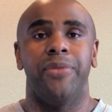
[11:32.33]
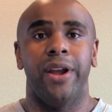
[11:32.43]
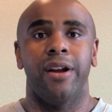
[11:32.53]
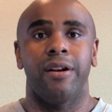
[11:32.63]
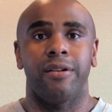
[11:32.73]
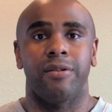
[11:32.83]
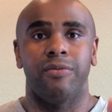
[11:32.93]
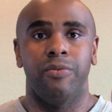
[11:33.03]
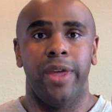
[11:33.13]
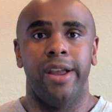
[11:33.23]
They are
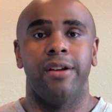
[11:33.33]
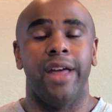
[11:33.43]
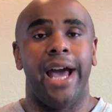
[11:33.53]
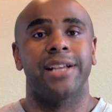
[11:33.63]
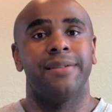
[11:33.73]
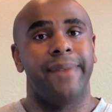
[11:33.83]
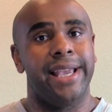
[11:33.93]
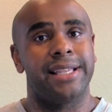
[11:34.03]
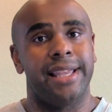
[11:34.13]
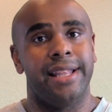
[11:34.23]
here. They're actually
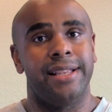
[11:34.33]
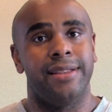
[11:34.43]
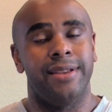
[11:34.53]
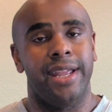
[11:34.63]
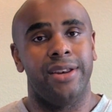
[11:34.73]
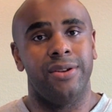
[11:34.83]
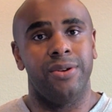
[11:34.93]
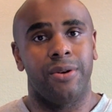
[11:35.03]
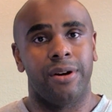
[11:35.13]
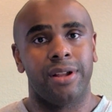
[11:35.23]
based in New
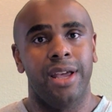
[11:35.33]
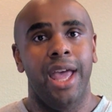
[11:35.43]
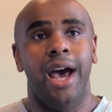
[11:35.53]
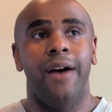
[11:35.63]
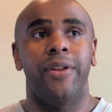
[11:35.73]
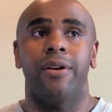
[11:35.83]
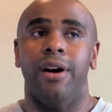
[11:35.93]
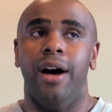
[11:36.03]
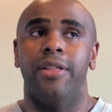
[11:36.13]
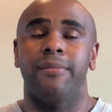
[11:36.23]
York. There
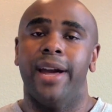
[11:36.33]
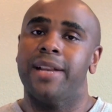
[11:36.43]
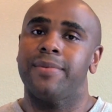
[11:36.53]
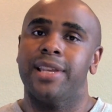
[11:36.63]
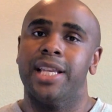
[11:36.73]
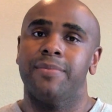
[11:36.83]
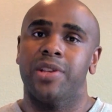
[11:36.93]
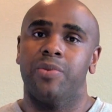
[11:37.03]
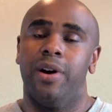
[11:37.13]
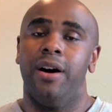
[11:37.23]
are other management systems
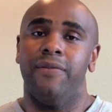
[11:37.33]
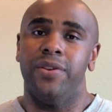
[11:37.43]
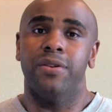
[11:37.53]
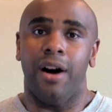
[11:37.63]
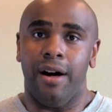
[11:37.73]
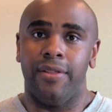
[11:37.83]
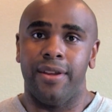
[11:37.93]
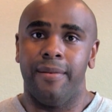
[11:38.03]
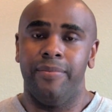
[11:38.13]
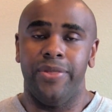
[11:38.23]
as well. If you call
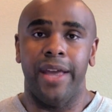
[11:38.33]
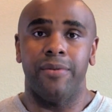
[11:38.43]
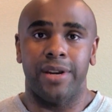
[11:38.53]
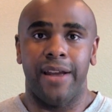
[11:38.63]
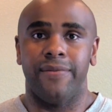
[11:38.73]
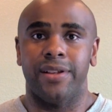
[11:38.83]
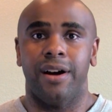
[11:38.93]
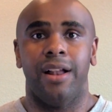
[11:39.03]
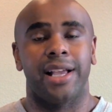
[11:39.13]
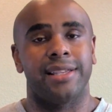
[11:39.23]
them, they will definitely
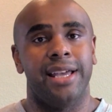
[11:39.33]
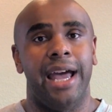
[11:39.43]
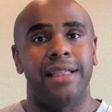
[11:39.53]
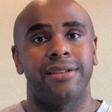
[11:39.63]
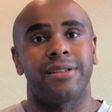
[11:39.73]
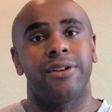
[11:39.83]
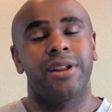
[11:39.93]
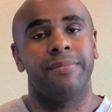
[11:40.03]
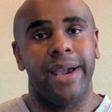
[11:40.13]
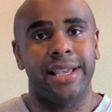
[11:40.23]
call. Like I said, Atlas
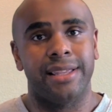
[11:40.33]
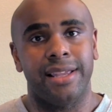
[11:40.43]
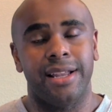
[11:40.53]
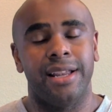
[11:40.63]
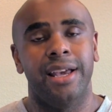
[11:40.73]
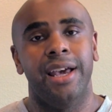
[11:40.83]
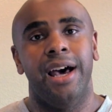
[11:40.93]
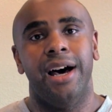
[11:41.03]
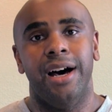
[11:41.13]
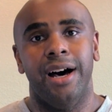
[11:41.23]
Learning, based in
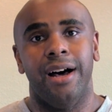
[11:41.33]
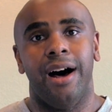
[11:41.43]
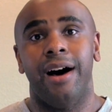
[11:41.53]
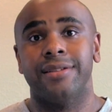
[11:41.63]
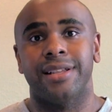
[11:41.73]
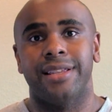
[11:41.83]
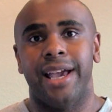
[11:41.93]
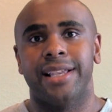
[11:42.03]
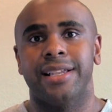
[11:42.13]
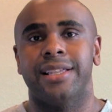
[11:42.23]
Austin,
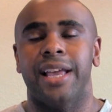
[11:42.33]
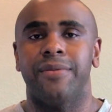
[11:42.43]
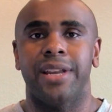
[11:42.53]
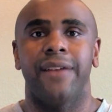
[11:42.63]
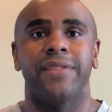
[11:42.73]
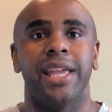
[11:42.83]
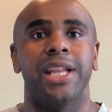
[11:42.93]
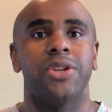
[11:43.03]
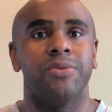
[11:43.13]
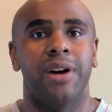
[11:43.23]
Texas. They will definitely
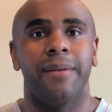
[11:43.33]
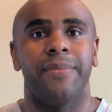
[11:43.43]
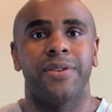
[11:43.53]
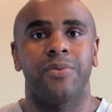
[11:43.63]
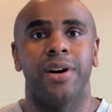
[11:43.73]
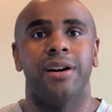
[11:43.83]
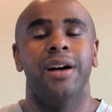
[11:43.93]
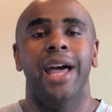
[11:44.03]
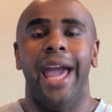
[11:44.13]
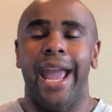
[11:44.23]
hit you up as
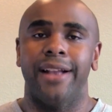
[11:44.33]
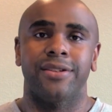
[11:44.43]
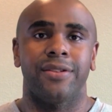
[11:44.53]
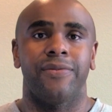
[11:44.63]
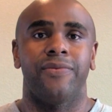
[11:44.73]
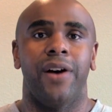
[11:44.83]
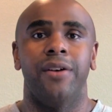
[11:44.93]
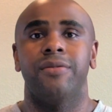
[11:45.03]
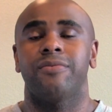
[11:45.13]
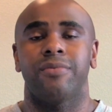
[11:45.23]
well. Answer the
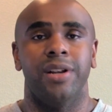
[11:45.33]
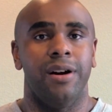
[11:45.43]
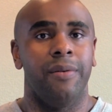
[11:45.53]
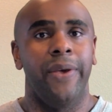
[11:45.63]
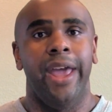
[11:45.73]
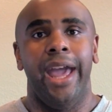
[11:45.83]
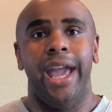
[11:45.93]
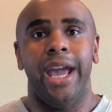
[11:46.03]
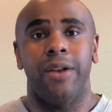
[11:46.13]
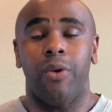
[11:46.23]
phone,
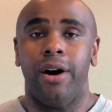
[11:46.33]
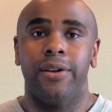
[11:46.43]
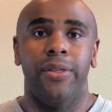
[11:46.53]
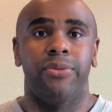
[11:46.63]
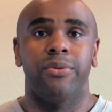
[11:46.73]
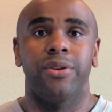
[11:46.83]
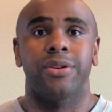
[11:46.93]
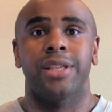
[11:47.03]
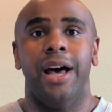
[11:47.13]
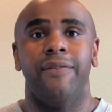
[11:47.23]
and walk you through your
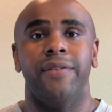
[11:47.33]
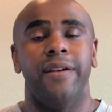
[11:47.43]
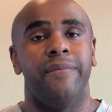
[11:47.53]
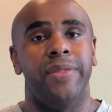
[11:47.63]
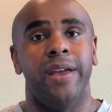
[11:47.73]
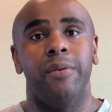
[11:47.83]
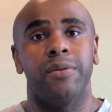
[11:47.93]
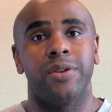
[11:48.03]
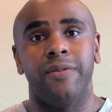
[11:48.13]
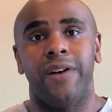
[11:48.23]
stuff. And they
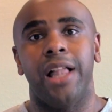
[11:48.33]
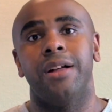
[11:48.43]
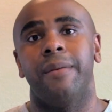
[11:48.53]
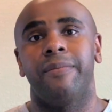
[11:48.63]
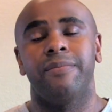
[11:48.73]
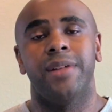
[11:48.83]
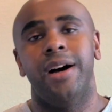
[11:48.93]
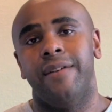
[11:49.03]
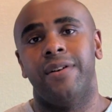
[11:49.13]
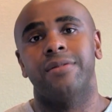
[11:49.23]
will do follow-up
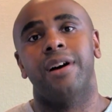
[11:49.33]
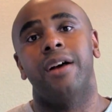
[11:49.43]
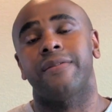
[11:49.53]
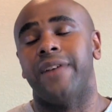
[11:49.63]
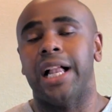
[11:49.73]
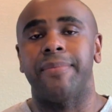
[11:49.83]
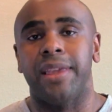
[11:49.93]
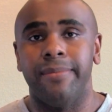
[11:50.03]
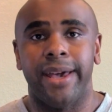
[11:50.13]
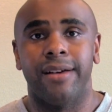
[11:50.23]
phone calls and follow-up
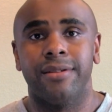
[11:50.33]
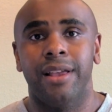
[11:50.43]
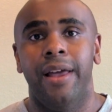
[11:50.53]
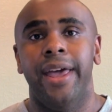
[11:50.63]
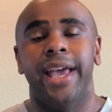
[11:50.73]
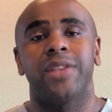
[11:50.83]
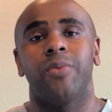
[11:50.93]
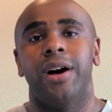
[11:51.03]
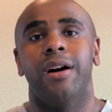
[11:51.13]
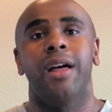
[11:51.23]
emails as
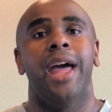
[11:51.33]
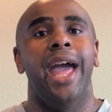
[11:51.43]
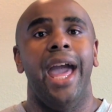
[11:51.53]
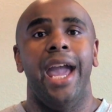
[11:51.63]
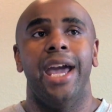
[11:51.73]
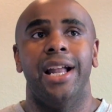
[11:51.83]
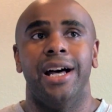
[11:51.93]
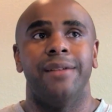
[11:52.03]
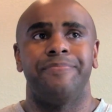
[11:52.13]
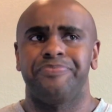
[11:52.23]
well. And
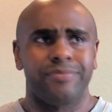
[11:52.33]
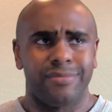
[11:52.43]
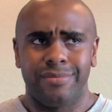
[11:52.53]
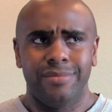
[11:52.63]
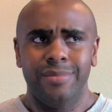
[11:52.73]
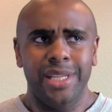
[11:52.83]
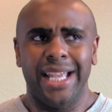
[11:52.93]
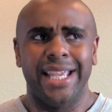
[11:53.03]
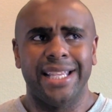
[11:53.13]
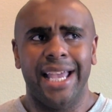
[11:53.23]
I
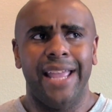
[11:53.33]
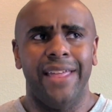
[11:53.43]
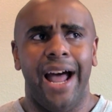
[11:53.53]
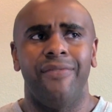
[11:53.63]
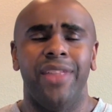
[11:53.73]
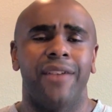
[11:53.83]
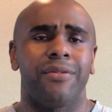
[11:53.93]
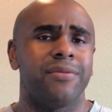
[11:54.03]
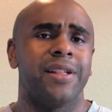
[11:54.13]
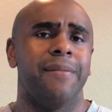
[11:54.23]
can say that I've
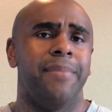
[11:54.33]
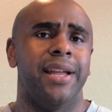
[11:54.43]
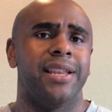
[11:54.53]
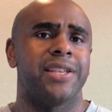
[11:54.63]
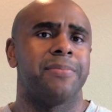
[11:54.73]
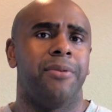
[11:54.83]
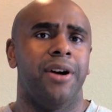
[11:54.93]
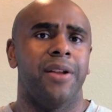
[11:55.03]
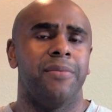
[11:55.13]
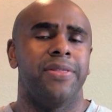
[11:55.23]
never really been
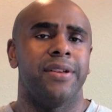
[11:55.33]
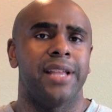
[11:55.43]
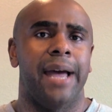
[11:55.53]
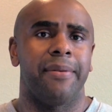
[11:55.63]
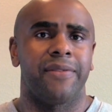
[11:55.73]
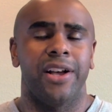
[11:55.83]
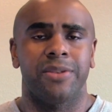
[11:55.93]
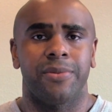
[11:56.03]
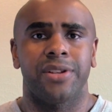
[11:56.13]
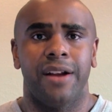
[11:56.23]
disappointed with the type of
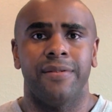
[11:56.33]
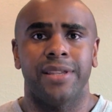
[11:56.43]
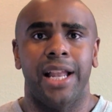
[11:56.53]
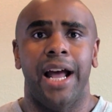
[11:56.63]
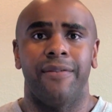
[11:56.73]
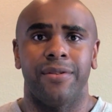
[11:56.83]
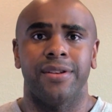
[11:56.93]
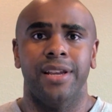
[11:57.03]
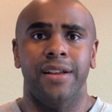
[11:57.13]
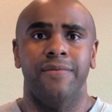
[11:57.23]
customer service that I've
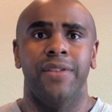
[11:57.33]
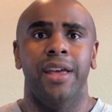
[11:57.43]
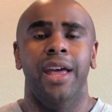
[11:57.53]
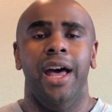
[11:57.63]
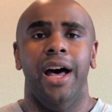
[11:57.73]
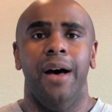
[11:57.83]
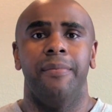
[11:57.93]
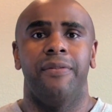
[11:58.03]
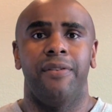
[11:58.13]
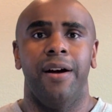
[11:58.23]
received
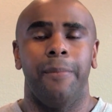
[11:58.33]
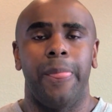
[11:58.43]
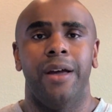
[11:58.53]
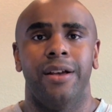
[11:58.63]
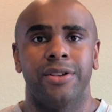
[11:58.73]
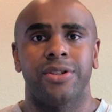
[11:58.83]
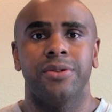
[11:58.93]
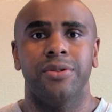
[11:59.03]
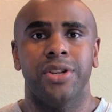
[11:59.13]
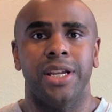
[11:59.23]
from
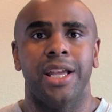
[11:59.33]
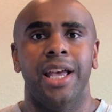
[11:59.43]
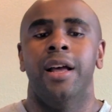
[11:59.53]
Schoology.